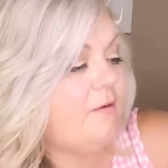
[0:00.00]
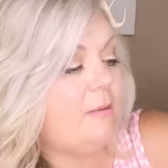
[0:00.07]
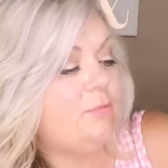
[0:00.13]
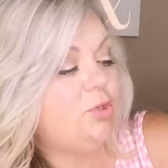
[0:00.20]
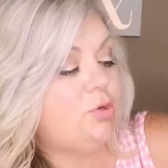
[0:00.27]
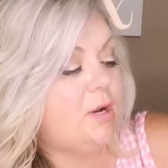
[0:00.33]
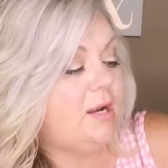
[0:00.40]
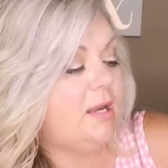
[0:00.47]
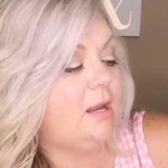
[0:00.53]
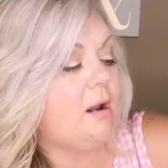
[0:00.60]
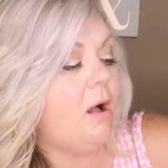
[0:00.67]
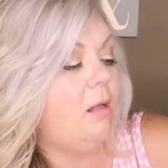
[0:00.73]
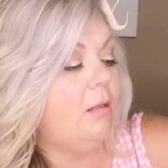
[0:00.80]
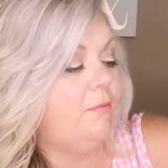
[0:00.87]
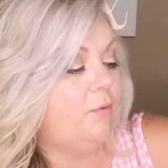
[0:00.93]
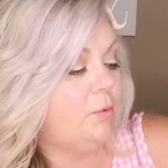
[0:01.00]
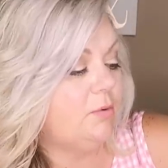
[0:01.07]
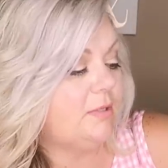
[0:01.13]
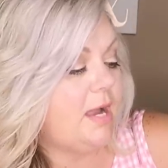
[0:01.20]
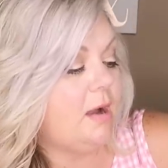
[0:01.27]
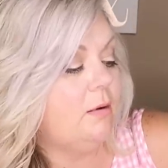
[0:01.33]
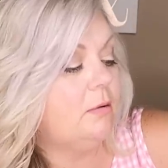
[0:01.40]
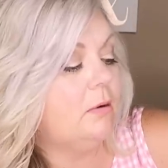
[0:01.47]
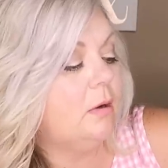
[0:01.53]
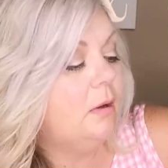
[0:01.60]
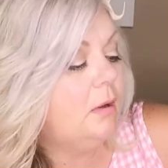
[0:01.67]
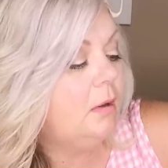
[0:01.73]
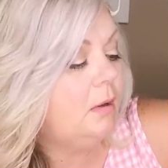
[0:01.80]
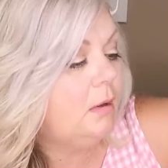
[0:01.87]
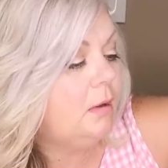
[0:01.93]
I'm just trying to get all of those
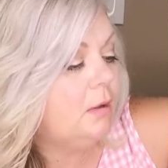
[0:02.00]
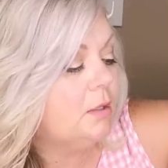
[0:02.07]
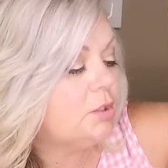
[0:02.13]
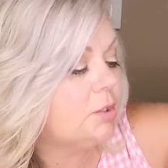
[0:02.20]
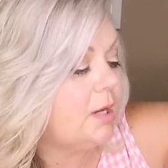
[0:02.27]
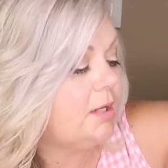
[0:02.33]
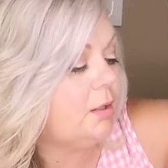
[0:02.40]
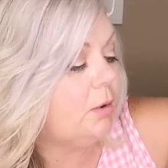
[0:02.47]
out so I know